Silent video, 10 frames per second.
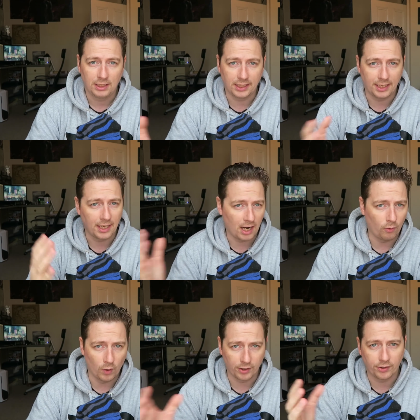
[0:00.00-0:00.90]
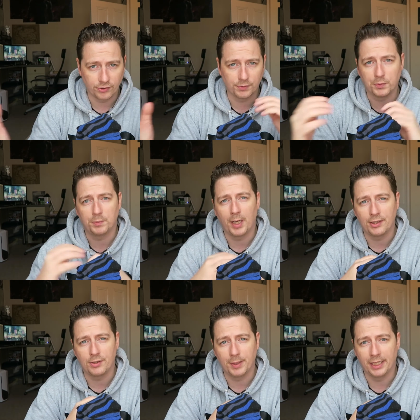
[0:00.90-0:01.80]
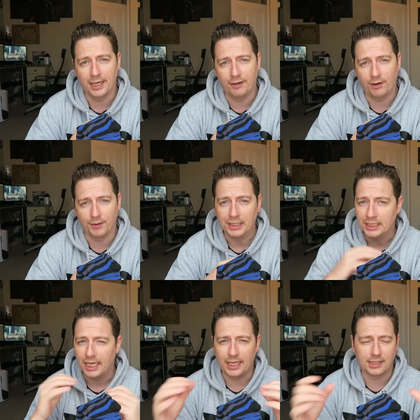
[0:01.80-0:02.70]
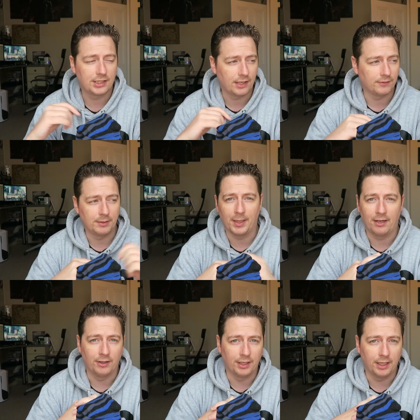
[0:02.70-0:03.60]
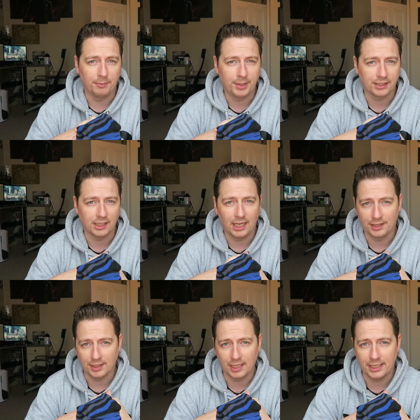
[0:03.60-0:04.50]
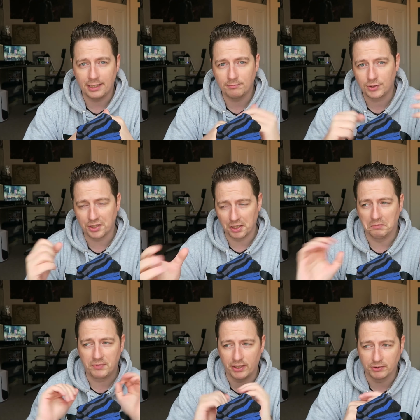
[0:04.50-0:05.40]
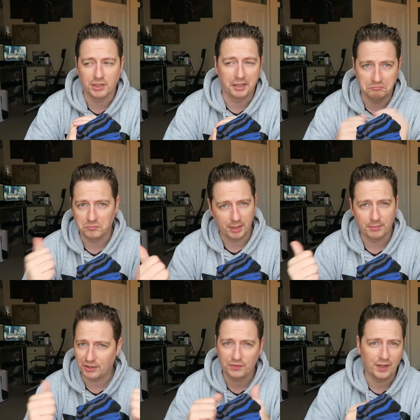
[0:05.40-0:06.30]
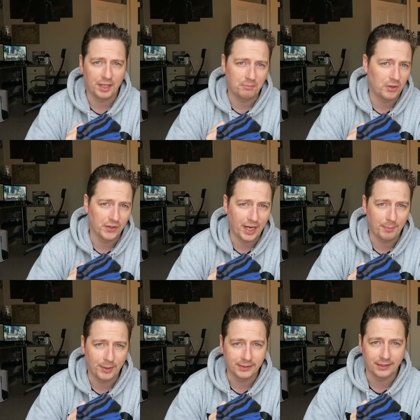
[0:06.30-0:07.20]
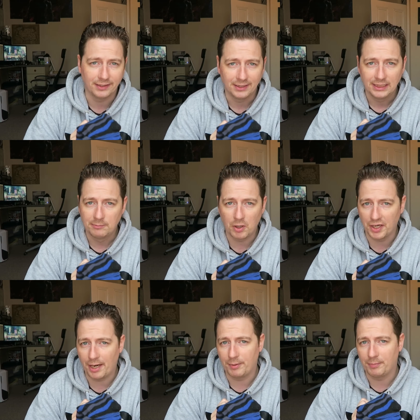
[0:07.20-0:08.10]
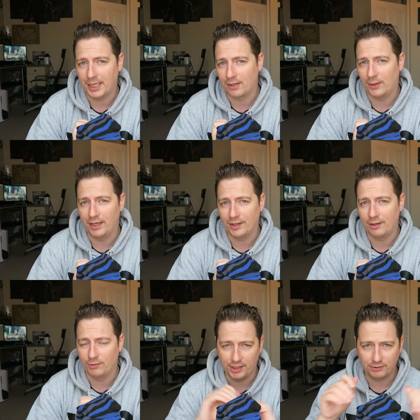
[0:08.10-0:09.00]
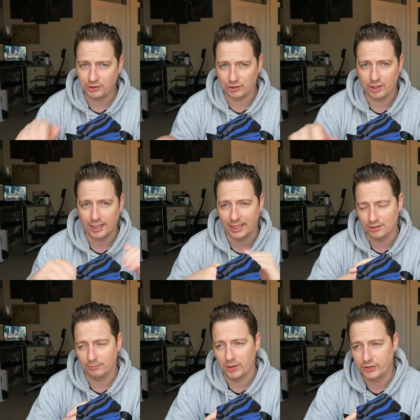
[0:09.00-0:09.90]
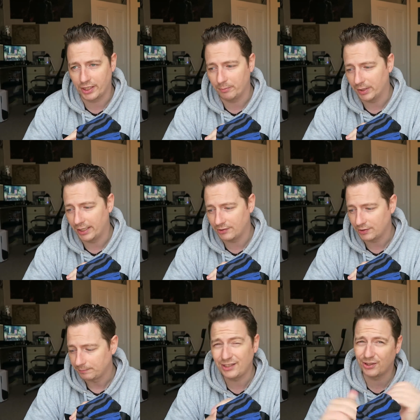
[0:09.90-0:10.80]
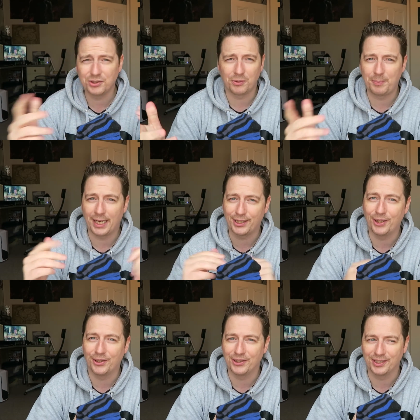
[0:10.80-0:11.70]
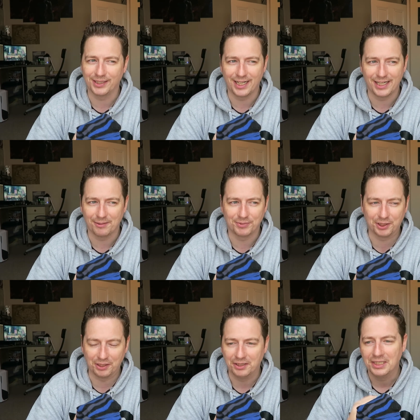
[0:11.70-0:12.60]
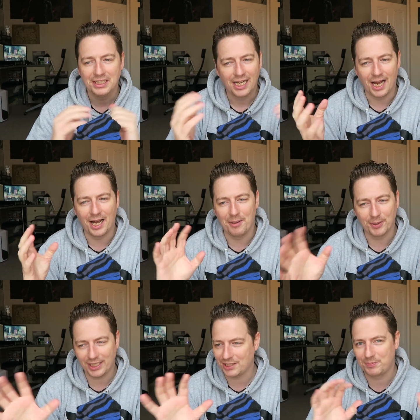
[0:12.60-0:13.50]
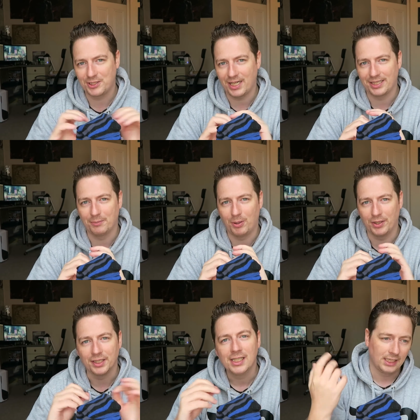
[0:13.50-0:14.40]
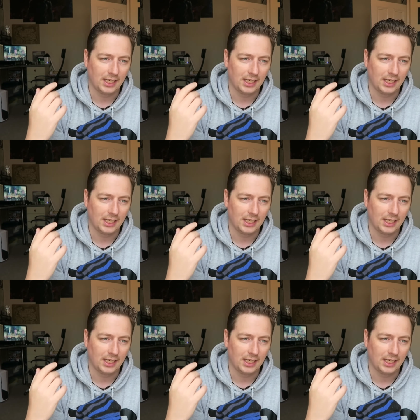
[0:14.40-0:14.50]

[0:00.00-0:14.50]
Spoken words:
then I'll work on some sprites a bit later on. He is definitely better at pixel art than I am, so I was like, yeah, that's fine. I'm more than happy to back away on that one. I'll just try and get some logic in place. He's also a better coder than I am, so but that's beside the point.